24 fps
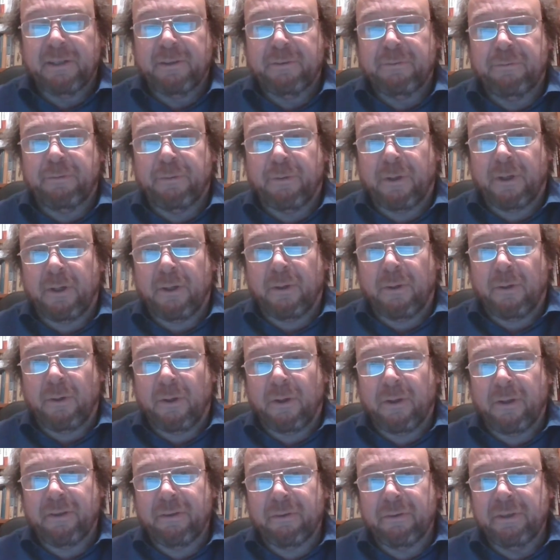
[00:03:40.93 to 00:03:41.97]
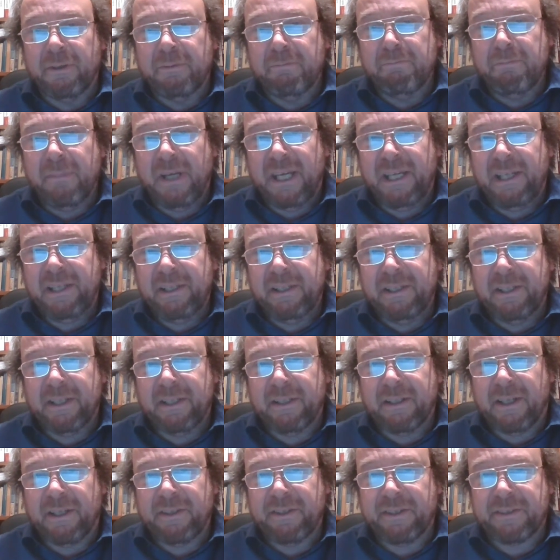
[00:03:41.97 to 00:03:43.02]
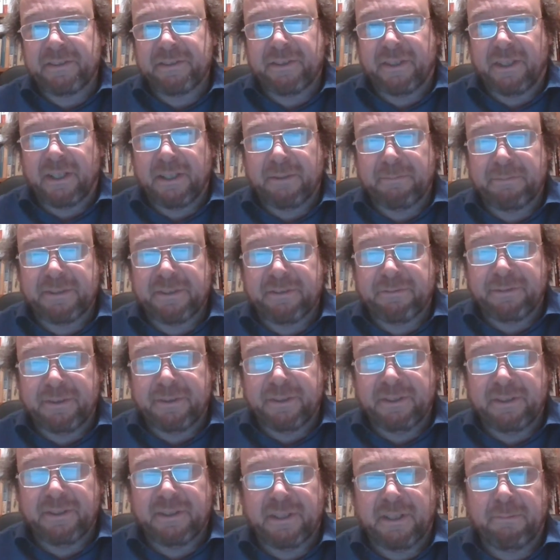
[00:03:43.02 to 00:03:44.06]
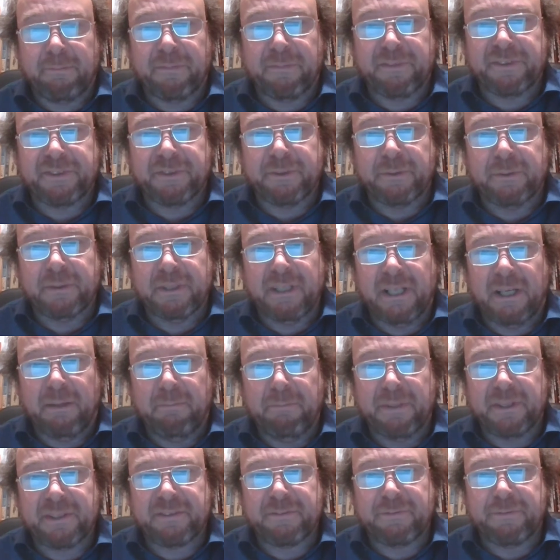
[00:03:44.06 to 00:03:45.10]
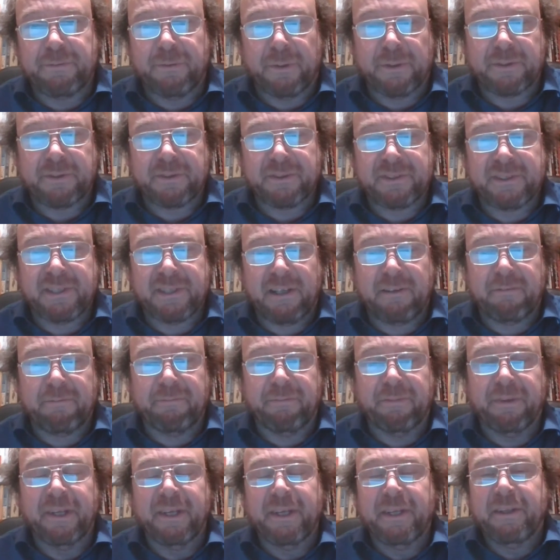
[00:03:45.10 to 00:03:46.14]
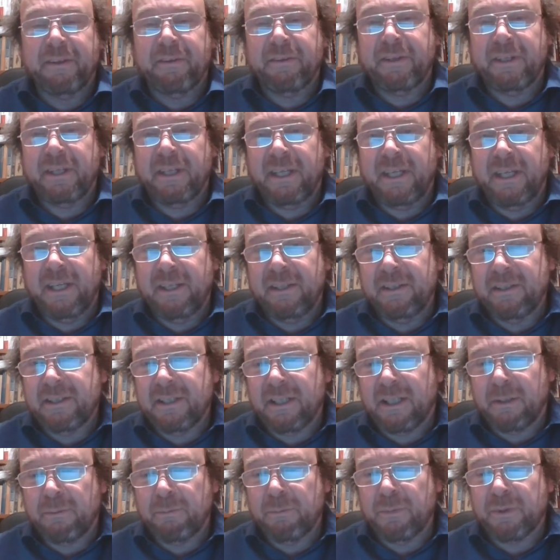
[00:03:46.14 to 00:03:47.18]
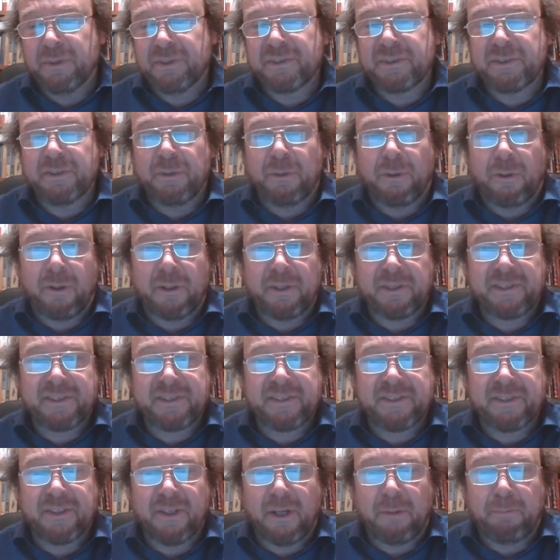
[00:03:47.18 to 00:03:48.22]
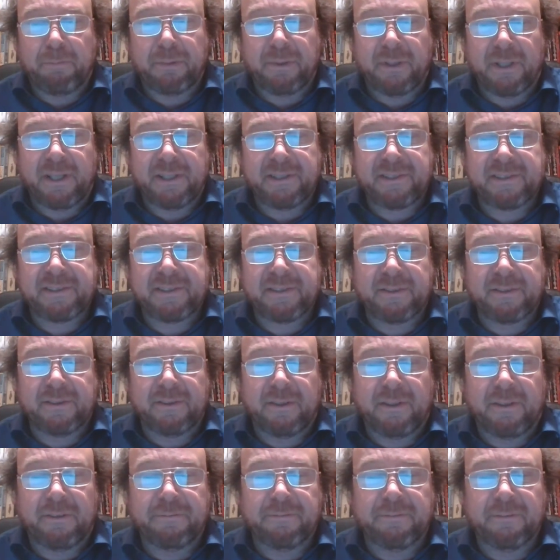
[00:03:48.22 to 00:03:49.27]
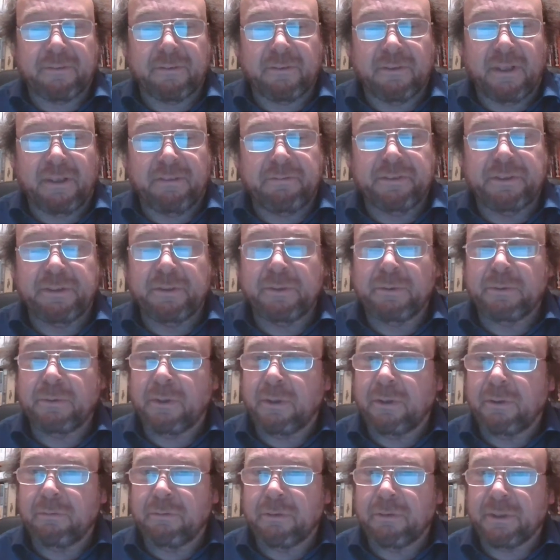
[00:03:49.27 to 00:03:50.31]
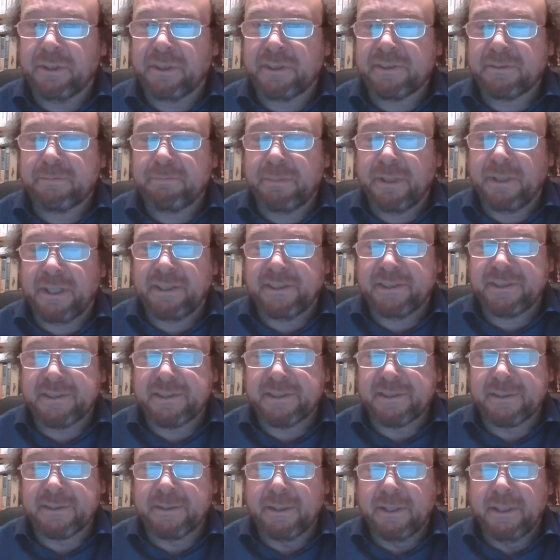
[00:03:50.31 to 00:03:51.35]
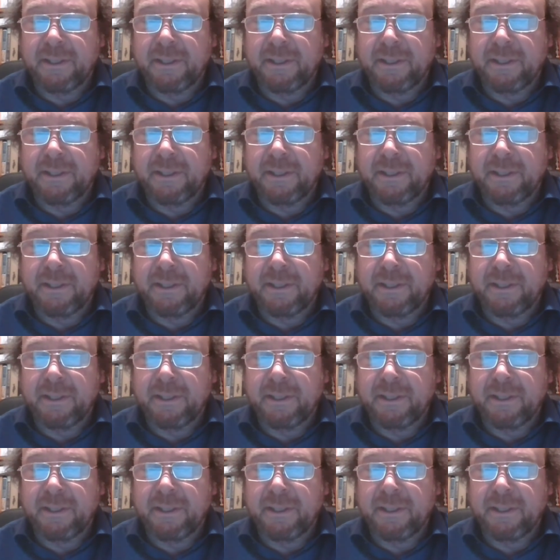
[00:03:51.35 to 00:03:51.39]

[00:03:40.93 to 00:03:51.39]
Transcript: For all the remaining other types of income, so numbers 4 to 7, the income was called surplus of revenue over expense.